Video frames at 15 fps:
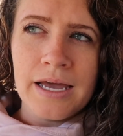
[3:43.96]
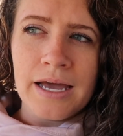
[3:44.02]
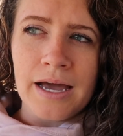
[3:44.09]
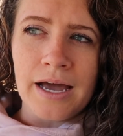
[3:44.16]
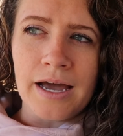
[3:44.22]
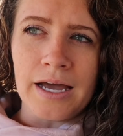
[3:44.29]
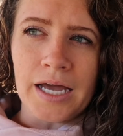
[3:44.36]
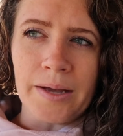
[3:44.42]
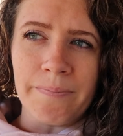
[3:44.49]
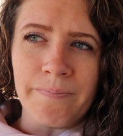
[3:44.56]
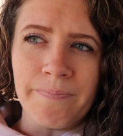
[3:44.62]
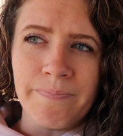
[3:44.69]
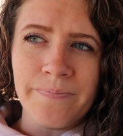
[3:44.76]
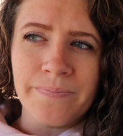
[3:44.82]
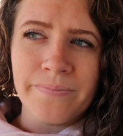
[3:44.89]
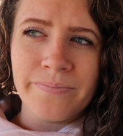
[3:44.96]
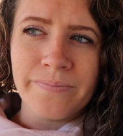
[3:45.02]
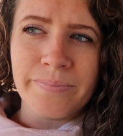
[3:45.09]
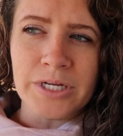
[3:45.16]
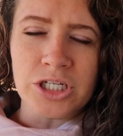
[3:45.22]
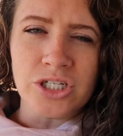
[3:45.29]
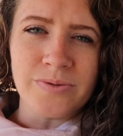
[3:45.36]

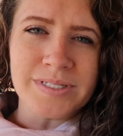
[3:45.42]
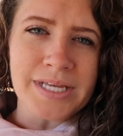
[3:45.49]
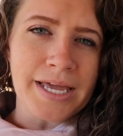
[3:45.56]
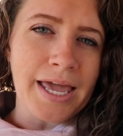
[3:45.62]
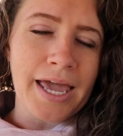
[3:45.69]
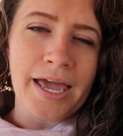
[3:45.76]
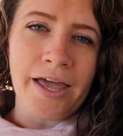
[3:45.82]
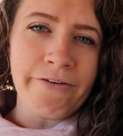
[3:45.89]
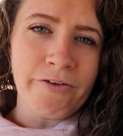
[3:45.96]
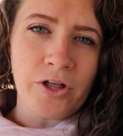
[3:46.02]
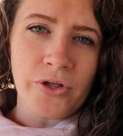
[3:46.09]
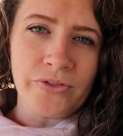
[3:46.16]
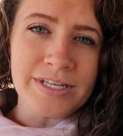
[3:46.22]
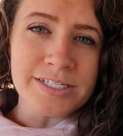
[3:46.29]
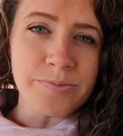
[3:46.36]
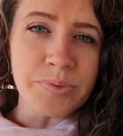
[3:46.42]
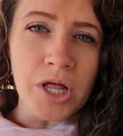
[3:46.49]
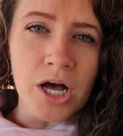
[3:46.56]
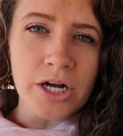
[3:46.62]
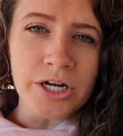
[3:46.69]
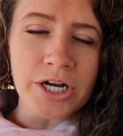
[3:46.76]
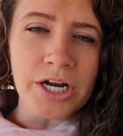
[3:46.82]
but she was like, hey, I follow this
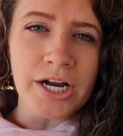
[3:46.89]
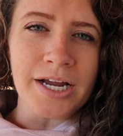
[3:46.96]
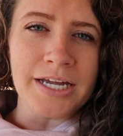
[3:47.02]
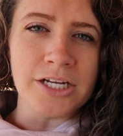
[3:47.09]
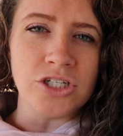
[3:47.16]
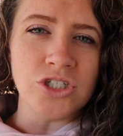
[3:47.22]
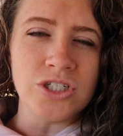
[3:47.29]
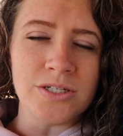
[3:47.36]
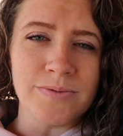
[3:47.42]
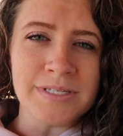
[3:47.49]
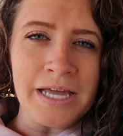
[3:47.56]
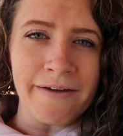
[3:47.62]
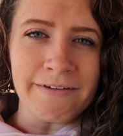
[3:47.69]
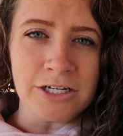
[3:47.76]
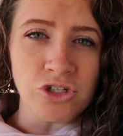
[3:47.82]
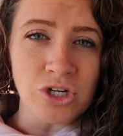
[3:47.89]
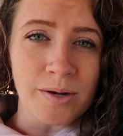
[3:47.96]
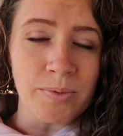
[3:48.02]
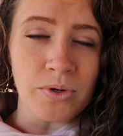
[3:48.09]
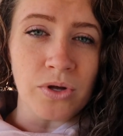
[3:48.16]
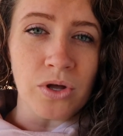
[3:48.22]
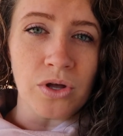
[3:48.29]
blogger, and she was having
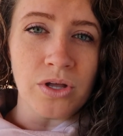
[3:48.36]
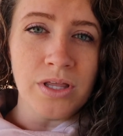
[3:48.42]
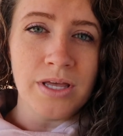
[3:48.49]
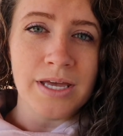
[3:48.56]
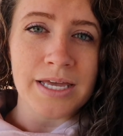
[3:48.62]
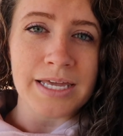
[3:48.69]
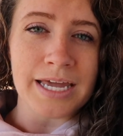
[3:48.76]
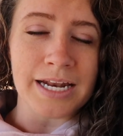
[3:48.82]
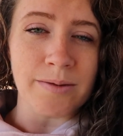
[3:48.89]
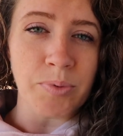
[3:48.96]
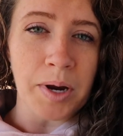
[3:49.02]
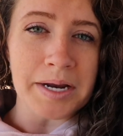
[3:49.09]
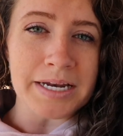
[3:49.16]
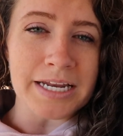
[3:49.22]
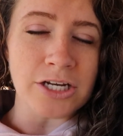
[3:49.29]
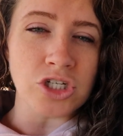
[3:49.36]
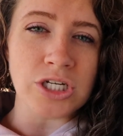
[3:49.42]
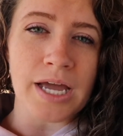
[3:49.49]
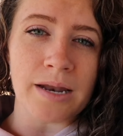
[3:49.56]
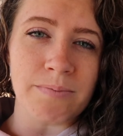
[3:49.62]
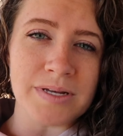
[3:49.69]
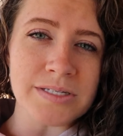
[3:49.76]
trouble getting pregnant, and she
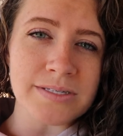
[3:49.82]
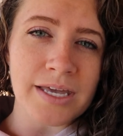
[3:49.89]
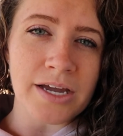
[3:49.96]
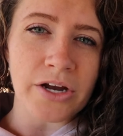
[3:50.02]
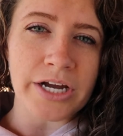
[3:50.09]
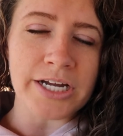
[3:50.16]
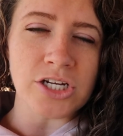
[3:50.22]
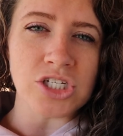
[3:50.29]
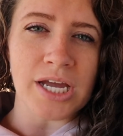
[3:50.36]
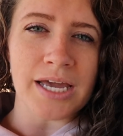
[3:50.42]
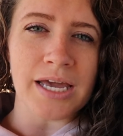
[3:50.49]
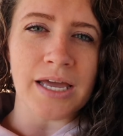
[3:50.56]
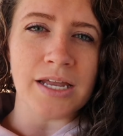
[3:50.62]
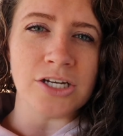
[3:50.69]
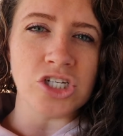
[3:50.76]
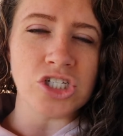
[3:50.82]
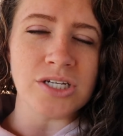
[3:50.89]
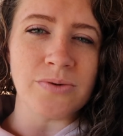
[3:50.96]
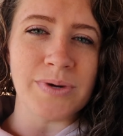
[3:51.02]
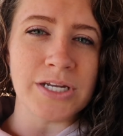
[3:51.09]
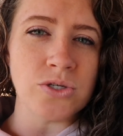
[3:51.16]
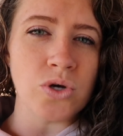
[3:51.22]
had a miscarriage, and she
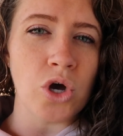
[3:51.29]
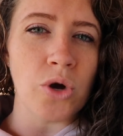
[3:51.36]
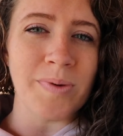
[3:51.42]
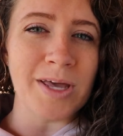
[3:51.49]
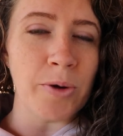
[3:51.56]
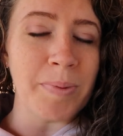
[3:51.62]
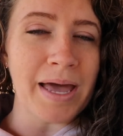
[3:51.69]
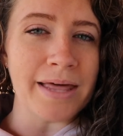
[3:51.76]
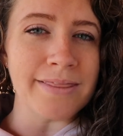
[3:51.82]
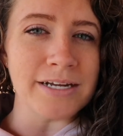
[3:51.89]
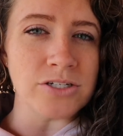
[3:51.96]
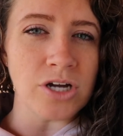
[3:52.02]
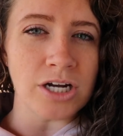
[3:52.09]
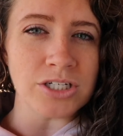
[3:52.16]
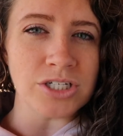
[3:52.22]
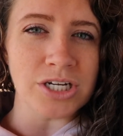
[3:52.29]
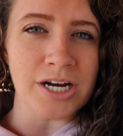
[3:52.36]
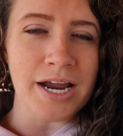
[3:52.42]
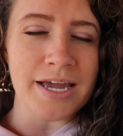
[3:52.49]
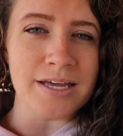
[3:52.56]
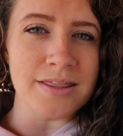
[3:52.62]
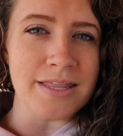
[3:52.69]
went to a homeopathic doctor,
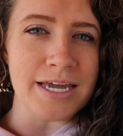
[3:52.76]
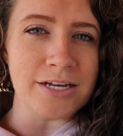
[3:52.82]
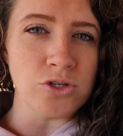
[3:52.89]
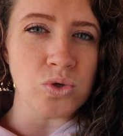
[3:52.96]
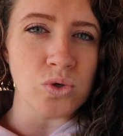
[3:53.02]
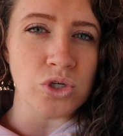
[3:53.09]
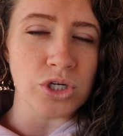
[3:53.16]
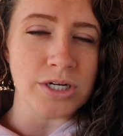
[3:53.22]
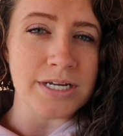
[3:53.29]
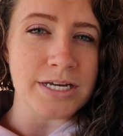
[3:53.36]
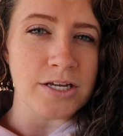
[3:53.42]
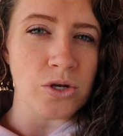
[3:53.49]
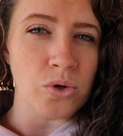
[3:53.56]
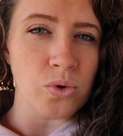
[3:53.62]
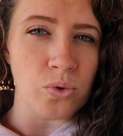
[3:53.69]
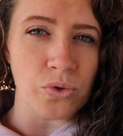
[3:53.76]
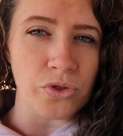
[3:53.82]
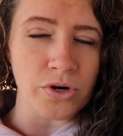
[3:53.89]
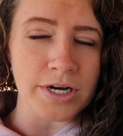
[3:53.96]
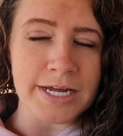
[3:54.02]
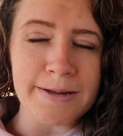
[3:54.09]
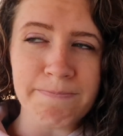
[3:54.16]
and they told her to eat
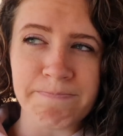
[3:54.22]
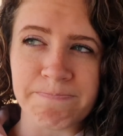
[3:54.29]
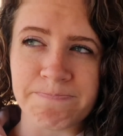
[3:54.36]
Whole30.